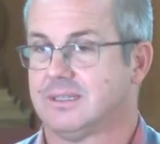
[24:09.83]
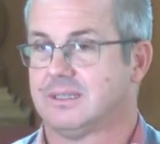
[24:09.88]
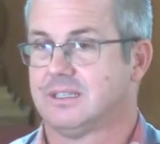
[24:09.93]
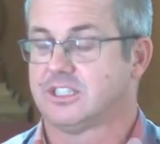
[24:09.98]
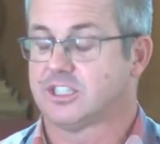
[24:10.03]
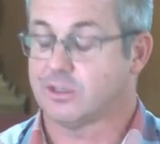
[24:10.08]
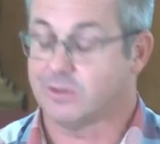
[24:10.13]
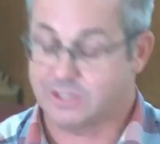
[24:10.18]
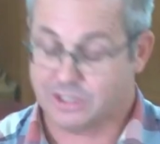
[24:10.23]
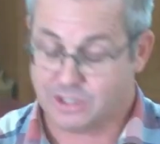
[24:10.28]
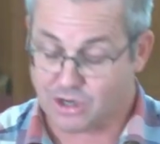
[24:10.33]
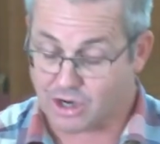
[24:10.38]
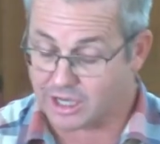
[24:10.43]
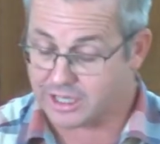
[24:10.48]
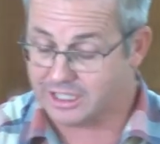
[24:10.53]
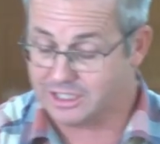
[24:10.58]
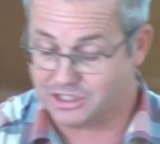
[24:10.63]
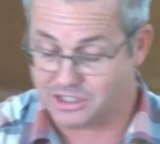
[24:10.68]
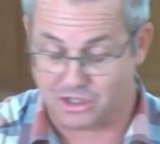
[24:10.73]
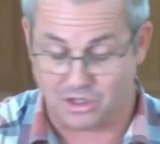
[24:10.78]
So he's got
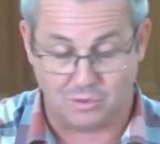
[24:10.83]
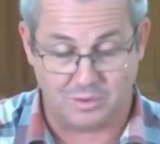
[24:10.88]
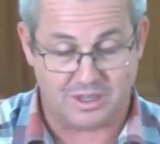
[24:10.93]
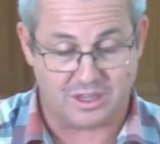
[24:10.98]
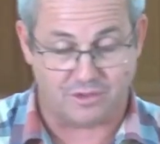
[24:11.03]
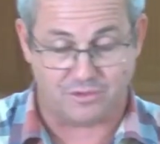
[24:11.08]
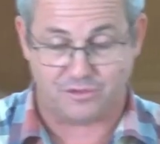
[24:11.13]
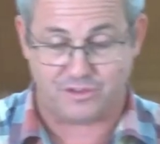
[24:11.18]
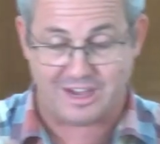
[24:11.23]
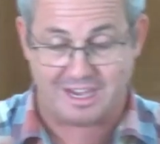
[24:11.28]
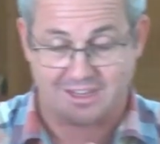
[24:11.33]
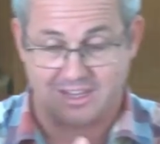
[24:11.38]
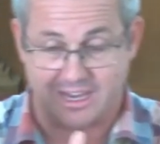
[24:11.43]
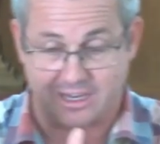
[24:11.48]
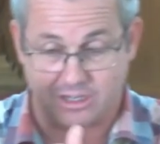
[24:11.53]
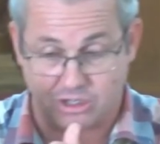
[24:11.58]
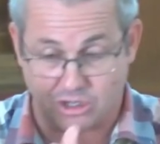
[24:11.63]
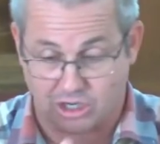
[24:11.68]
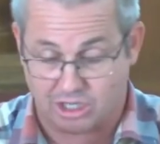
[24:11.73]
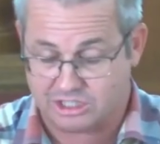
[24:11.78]
to deal with the fact
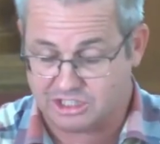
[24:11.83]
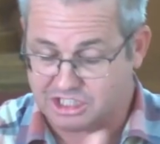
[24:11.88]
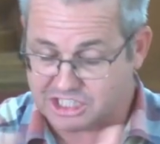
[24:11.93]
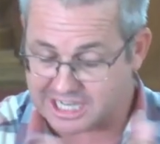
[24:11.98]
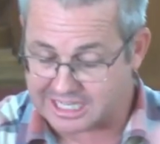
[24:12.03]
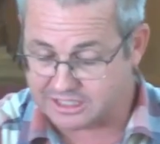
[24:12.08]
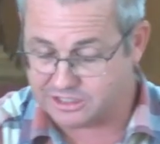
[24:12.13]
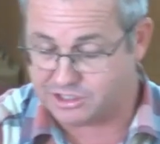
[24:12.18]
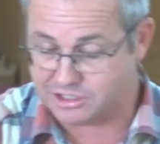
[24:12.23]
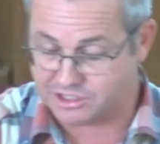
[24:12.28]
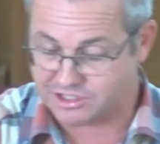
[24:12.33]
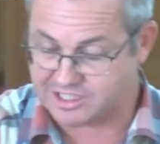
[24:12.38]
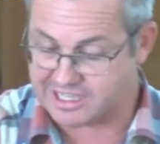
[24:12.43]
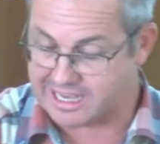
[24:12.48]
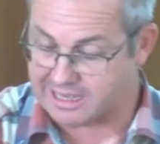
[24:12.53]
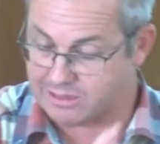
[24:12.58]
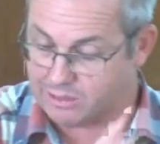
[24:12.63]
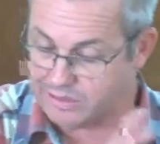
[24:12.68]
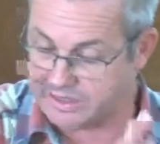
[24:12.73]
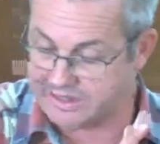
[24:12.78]
that God judges
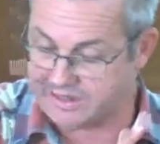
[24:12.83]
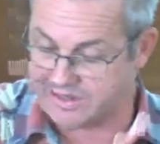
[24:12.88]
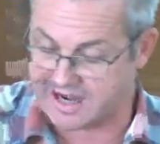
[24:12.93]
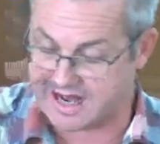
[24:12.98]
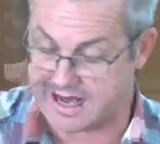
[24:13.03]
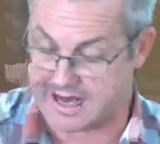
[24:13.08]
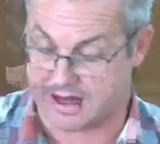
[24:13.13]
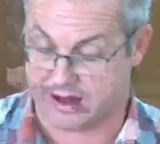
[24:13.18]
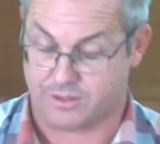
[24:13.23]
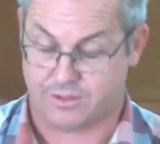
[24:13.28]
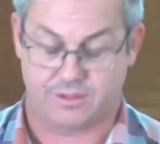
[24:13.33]
that with death.